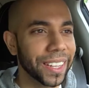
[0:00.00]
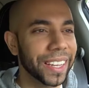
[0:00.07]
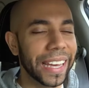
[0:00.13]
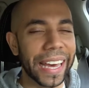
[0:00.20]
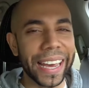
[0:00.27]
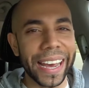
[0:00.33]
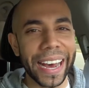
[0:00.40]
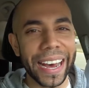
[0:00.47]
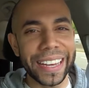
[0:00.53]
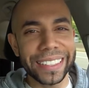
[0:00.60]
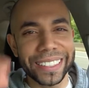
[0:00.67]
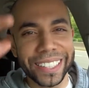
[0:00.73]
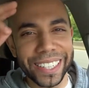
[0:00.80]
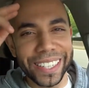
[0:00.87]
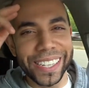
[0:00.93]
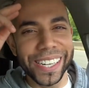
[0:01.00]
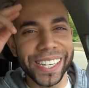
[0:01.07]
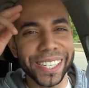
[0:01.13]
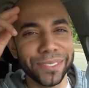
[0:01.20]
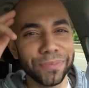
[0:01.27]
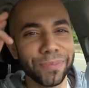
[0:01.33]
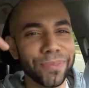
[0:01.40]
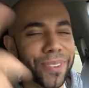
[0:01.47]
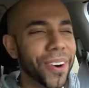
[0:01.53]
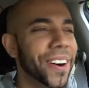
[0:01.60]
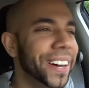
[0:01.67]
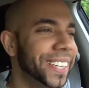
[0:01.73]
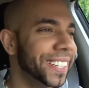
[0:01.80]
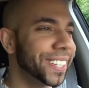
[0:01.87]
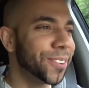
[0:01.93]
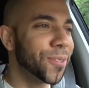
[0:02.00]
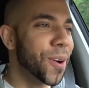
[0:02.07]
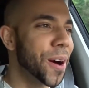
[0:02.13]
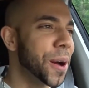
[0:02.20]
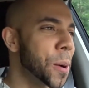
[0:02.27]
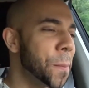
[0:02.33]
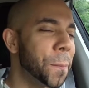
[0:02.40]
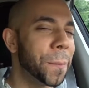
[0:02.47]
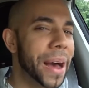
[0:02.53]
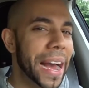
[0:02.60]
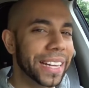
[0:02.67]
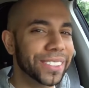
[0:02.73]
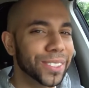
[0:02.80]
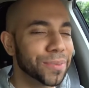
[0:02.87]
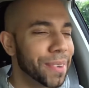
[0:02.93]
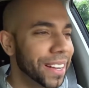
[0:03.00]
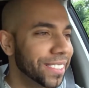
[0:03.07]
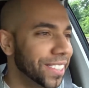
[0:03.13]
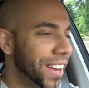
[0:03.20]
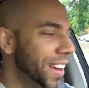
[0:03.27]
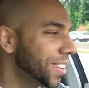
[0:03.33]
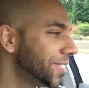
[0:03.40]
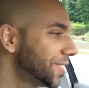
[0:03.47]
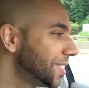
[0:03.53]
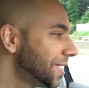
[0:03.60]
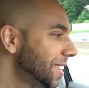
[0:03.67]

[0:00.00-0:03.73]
Hey guys, good morning and welcome back to my channel.